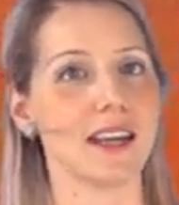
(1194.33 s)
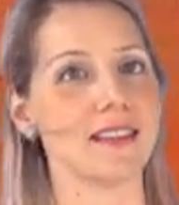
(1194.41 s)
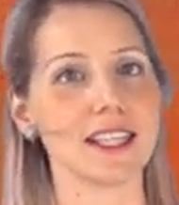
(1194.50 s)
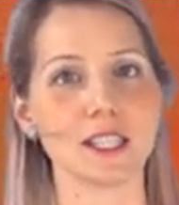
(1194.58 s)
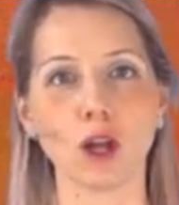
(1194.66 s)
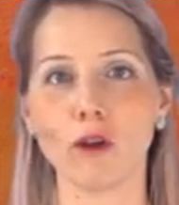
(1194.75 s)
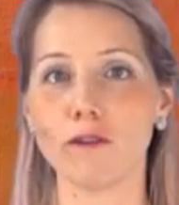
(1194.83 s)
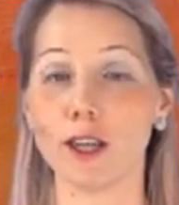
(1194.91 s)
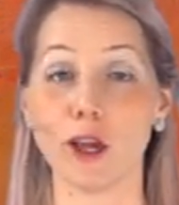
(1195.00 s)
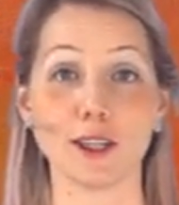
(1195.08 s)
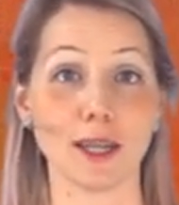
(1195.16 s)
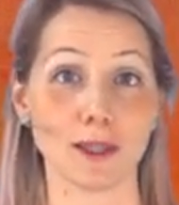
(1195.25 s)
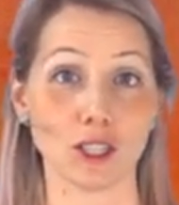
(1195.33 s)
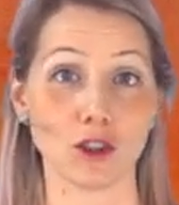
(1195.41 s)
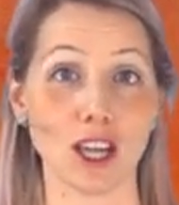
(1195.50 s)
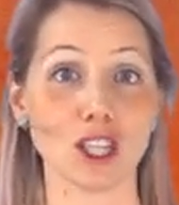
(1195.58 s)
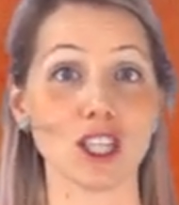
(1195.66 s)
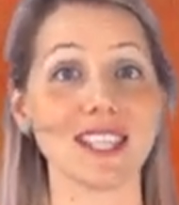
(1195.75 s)
There's no video
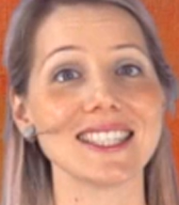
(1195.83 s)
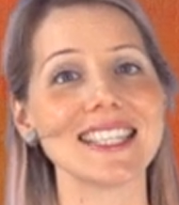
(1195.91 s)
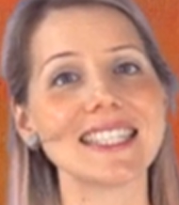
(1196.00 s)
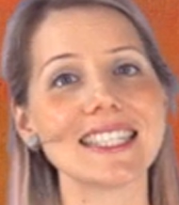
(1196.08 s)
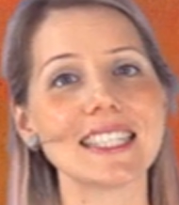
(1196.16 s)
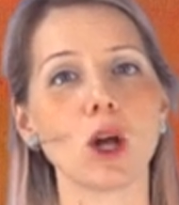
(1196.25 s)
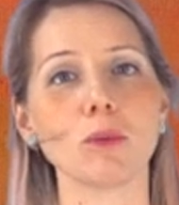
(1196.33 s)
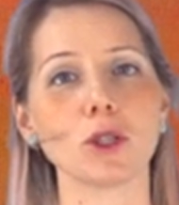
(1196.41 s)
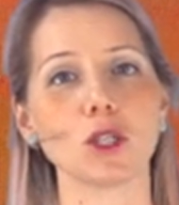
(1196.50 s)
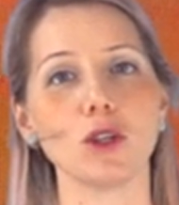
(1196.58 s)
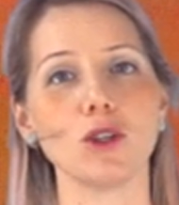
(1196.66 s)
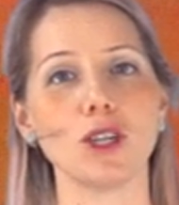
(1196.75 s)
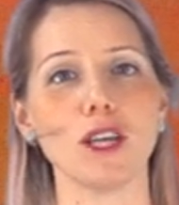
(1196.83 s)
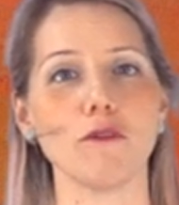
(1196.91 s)
demonstration, as this is an opportunity